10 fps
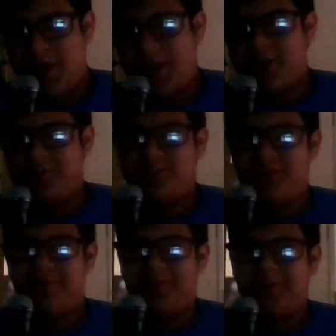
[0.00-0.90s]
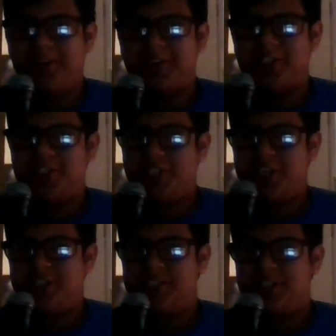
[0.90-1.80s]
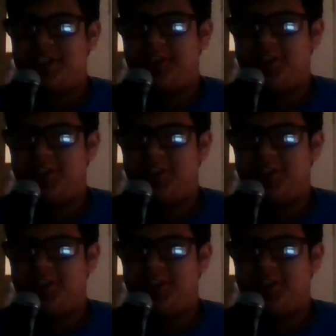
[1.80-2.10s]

And also, I really like the chase scene.